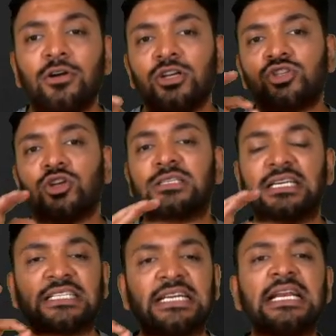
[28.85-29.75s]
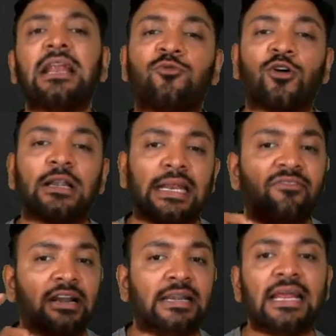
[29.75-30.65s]
So 16 and 40
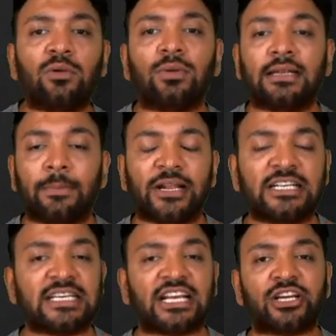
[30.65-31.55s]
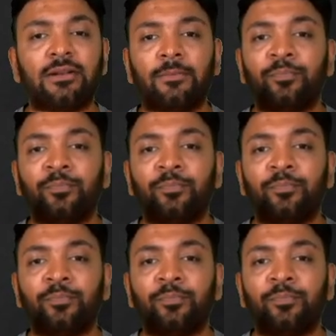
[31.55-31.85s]
will deal with depreciation.